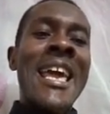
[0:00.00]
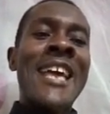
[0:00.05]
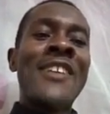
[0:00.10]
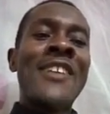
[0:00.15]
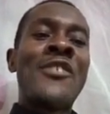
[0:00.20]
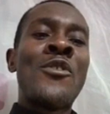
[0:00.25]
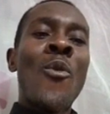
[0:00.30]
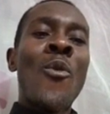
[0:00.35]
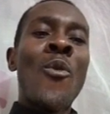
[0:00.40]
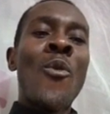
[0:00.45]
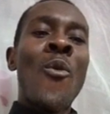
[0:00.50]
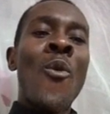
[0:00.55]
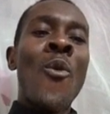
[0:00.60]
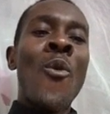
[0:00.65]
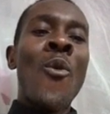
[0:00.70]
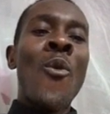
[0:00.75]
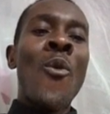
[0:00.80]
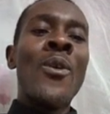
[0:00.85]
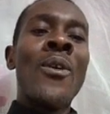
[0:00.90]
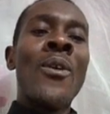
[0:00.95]
Imago
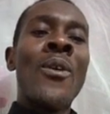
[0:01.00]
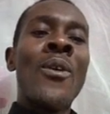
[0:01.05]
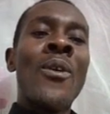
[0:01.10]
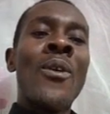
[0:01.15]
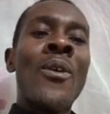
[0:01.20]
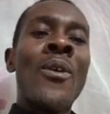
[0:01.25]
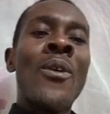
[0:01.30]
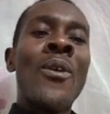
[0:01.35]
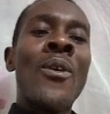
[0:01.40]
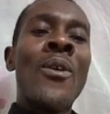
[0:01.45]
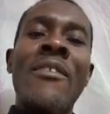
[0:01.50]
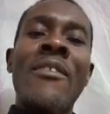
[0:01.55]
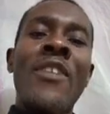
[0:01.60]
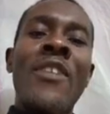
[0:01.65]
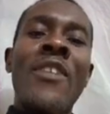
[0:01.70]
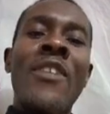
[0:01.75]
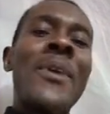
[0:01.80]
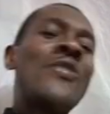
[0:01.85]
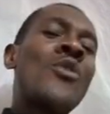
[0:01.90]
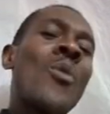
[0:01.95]
is a young
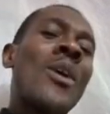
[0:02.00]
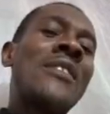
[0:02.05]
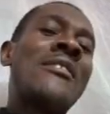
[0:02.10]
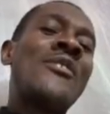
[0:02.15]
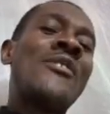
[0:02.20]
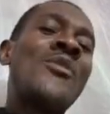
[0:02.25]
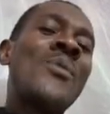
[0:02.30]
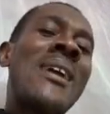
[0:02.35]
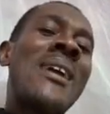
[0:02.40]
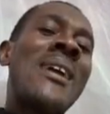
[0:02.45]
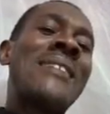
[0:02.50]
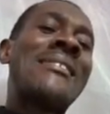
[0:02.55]
adult